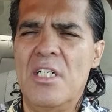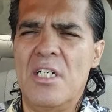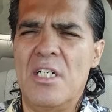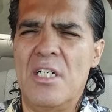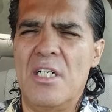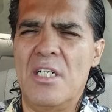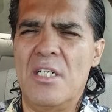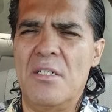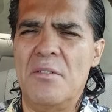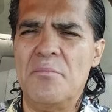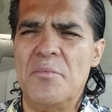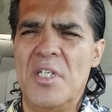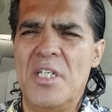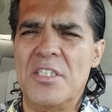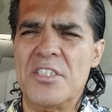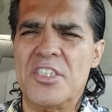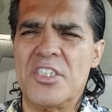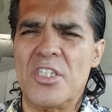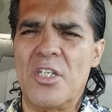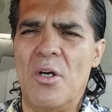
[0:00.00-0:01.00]

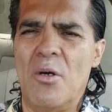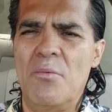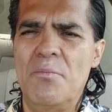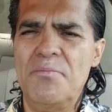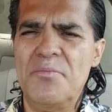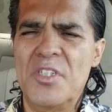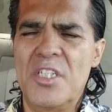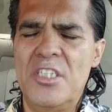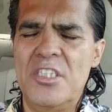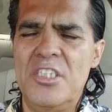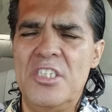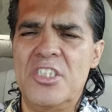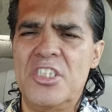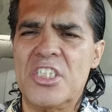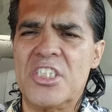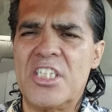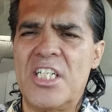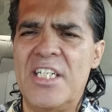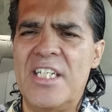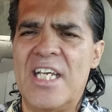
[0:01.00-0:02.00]
And so you
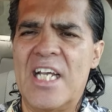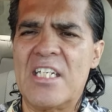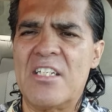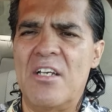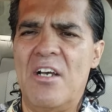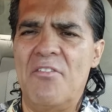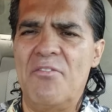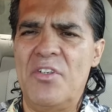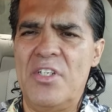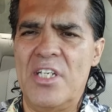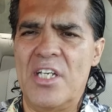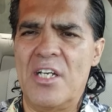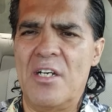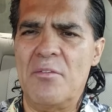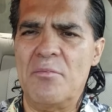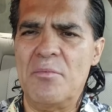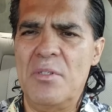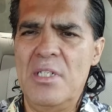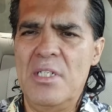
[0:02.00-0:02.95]
just connect via